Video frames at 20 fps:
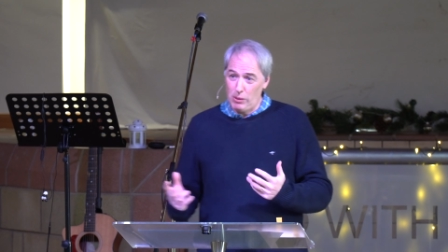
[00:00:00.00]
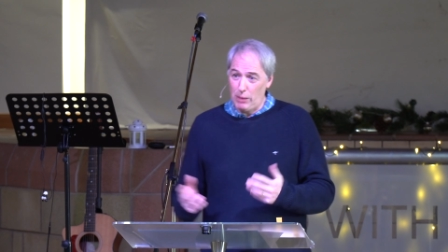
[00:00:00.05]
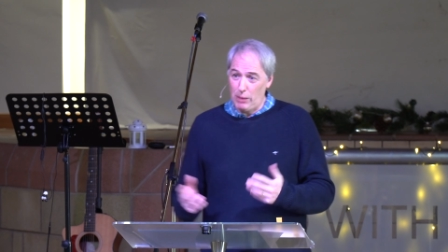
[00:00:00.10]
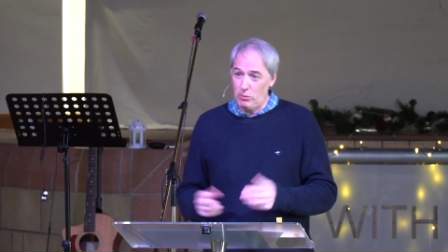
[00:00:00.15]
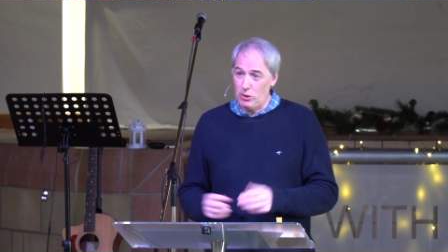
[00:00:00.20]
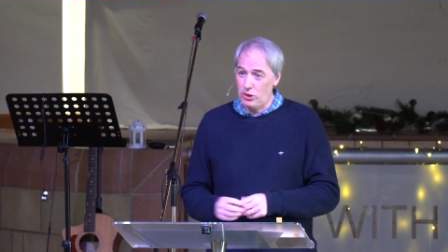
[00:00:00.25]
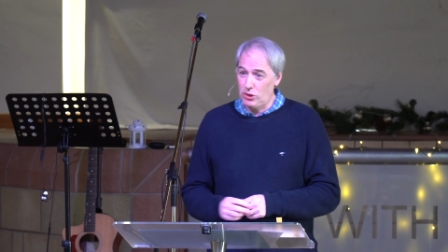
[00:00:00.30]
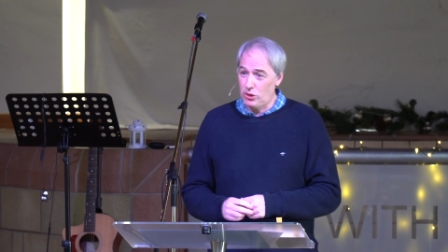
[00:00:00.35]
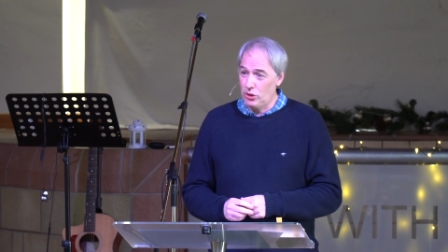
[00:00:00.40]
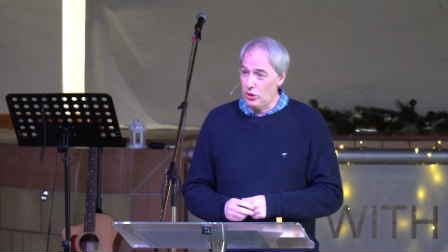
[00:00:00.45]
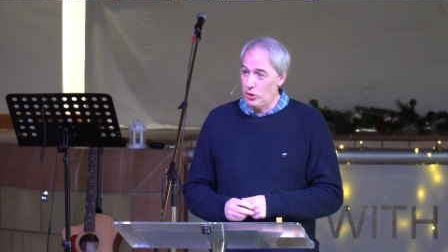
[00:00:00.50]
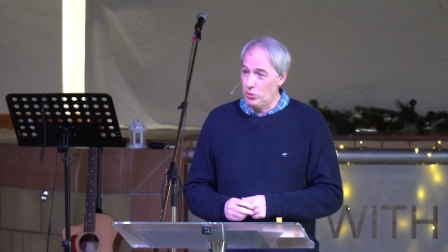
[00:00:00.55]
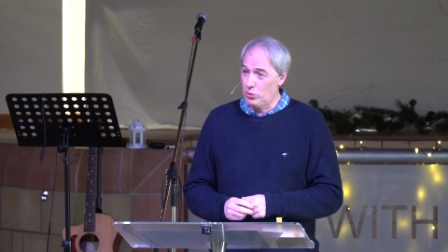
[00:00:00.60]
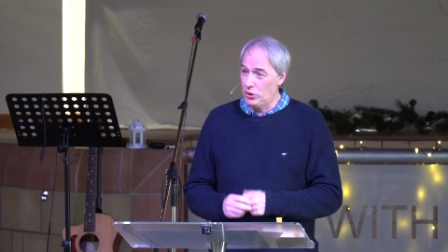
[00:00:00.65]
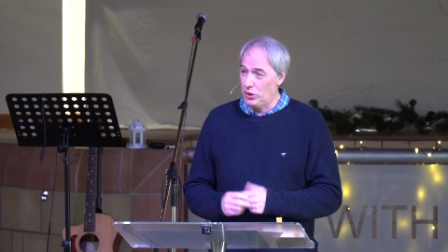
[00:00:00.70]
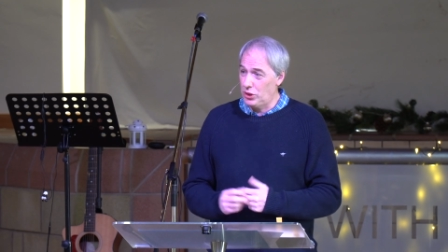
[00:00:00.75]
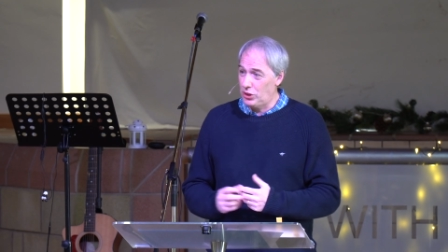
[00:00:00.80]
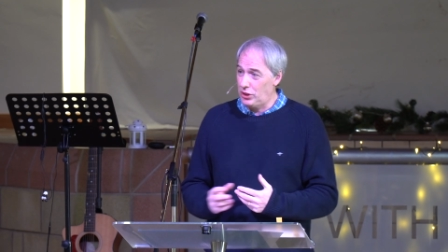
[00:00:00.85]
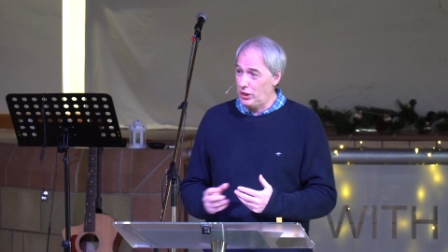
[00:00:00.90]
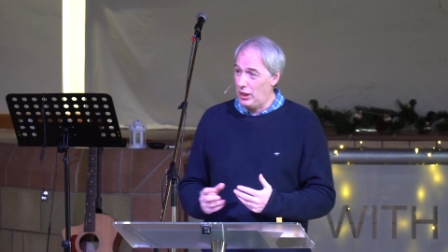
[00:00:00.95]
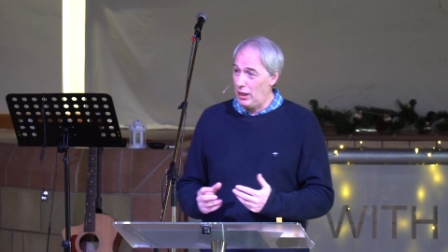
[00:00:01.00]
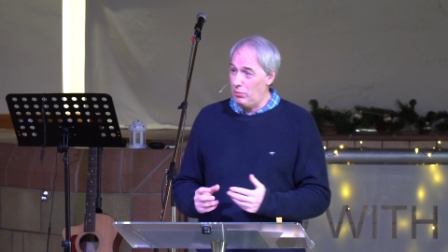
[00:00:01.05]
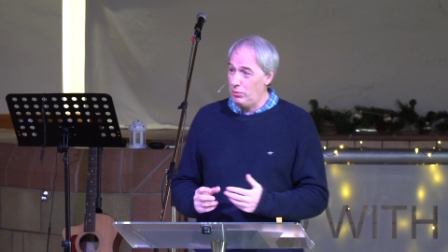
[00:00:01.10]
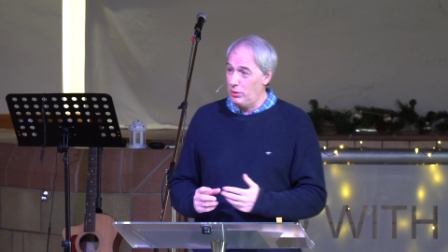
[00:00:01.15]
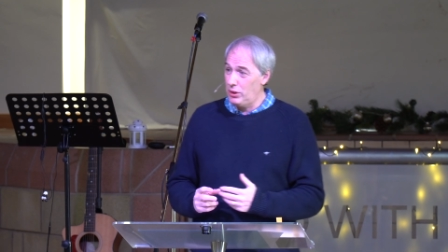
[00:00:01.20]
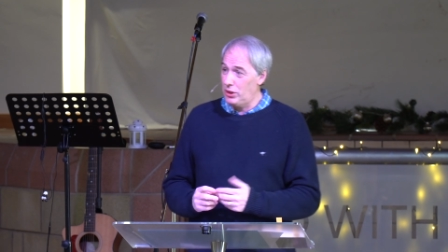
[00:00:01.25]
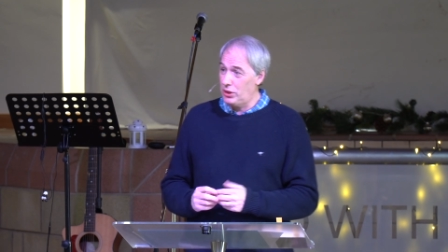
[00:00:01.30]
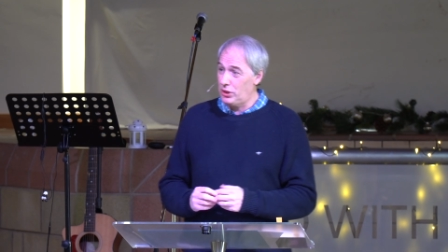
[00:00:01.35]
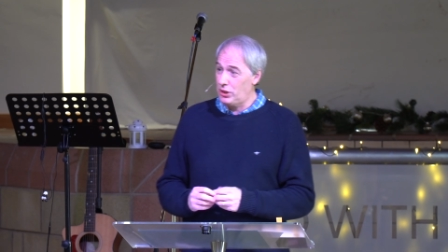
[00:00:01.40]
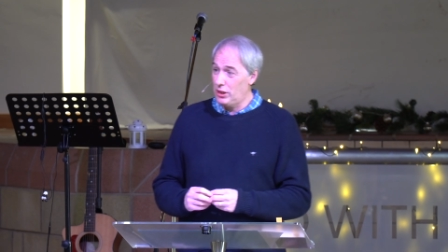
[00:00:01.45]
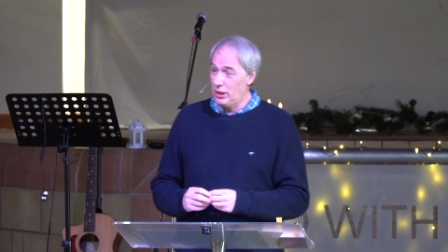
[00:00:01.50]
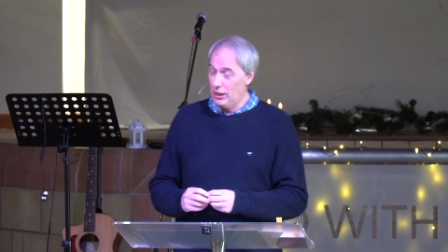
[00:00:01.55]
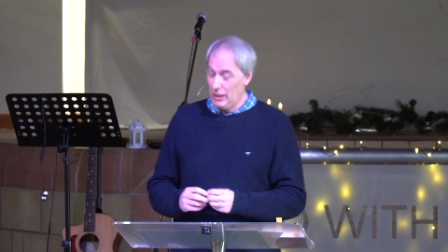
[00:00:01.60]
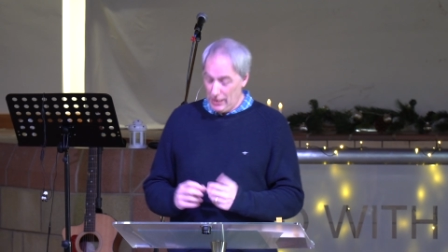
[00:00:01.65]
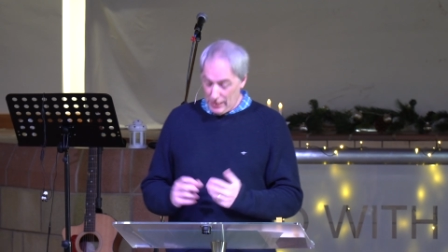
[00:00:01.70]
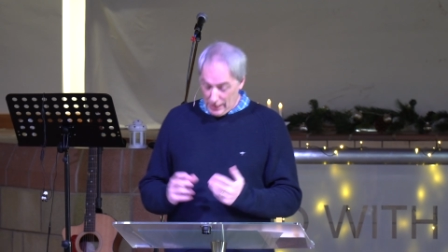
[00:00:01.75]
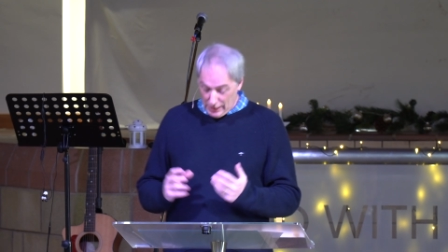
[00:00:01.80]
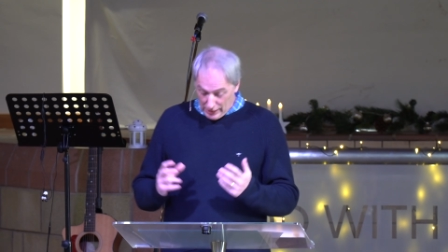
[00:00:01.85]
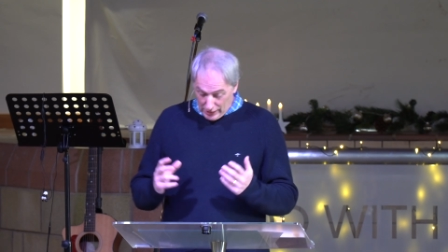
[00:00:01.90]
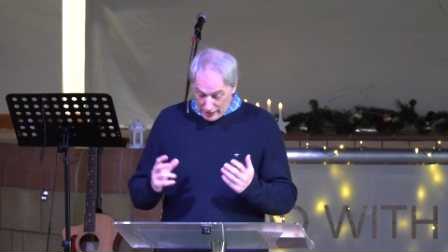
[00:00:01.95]
Baptist Church, was established,
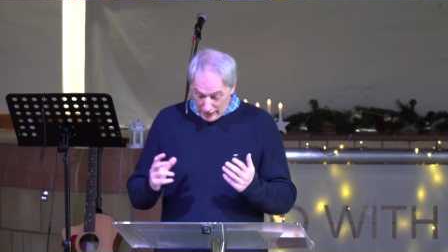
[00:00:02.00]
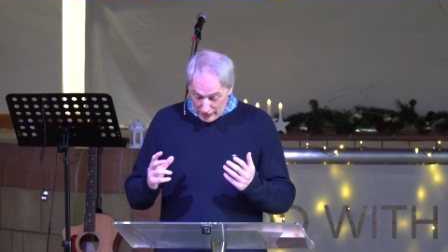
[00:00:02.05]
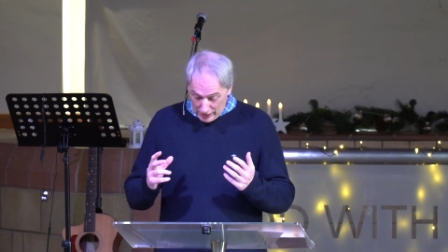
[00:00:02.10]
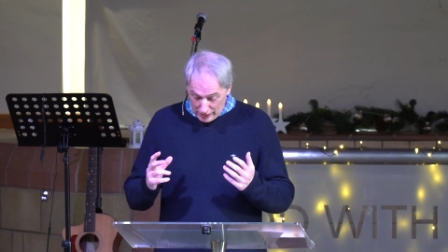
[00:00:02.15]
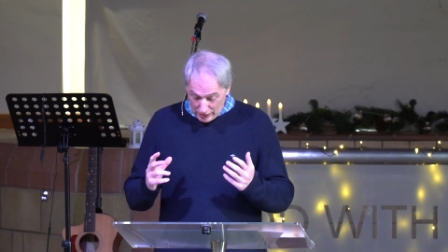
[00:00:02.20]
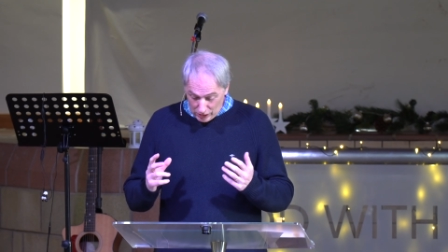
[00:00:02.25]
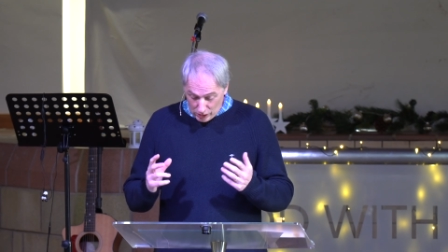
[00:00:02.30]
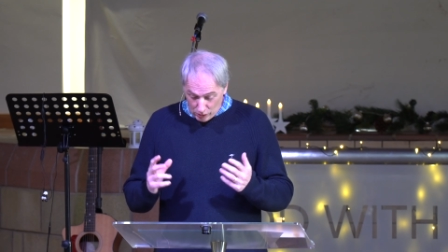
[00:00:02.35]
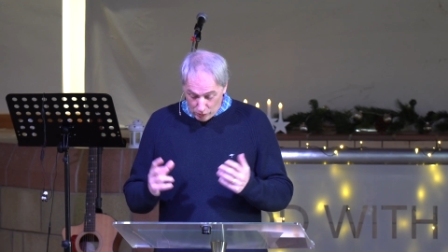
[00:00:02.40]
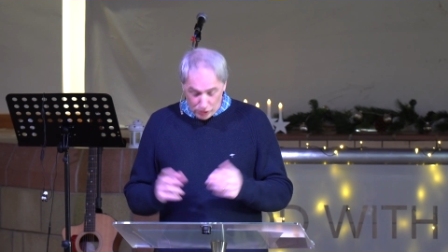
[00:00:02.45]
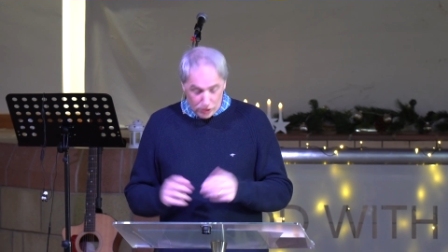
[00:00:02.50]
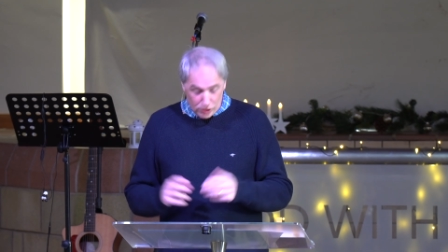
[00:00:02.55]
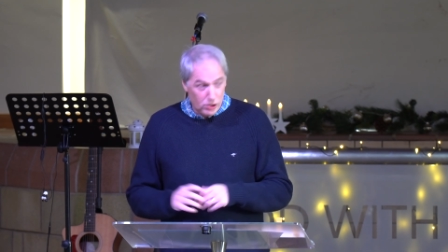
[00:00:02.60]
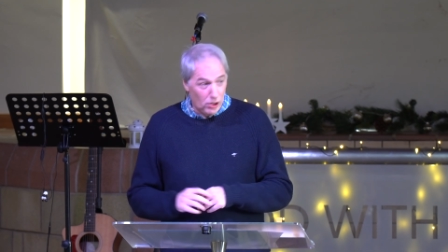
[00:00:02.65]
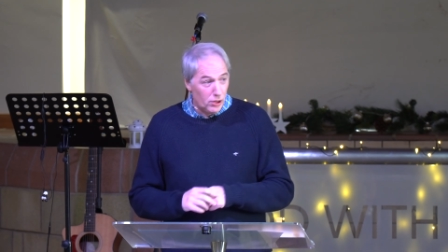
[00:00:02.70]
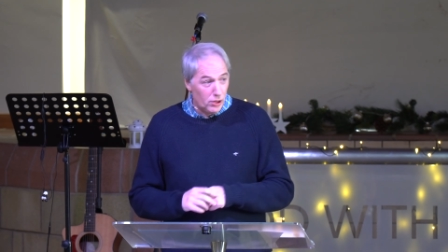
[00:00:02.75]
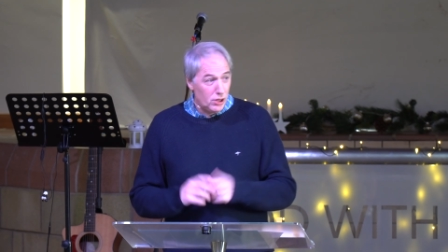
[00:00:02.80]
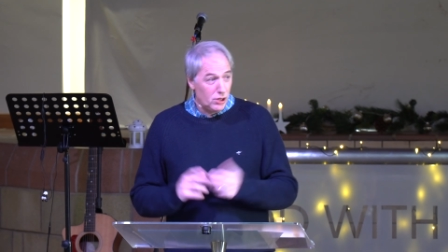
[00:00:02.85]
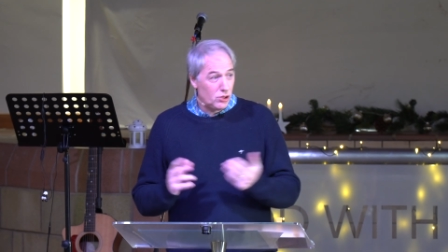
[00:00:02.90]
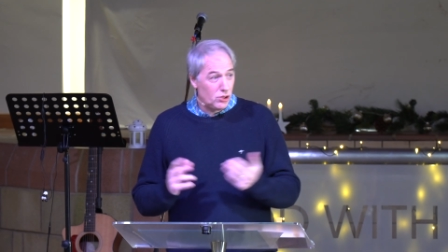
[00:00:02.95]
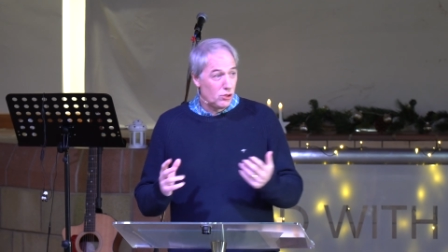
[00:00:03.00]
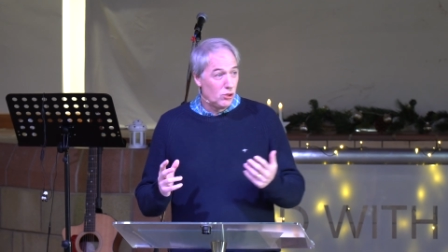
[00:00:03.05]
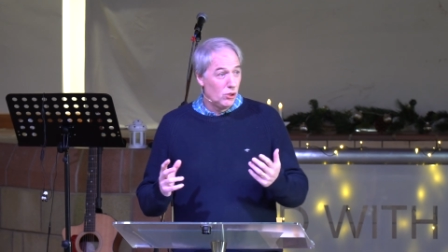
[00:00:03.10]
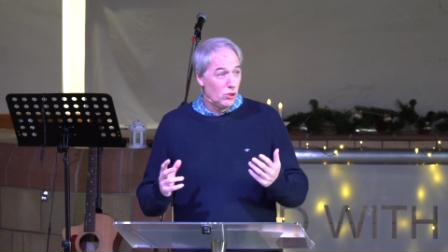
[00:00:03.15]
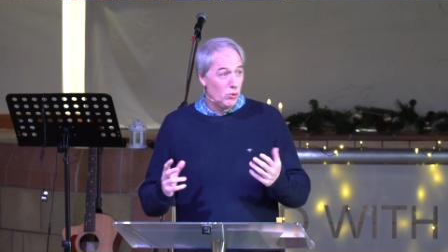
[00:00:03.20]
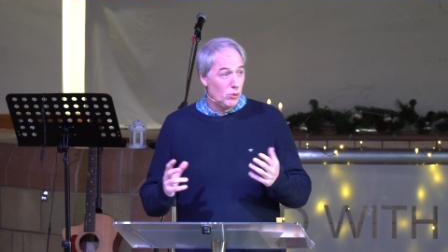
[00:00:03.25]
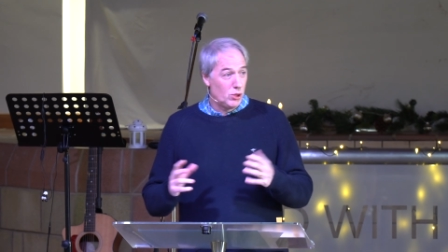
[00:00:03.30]
there was Sunday school,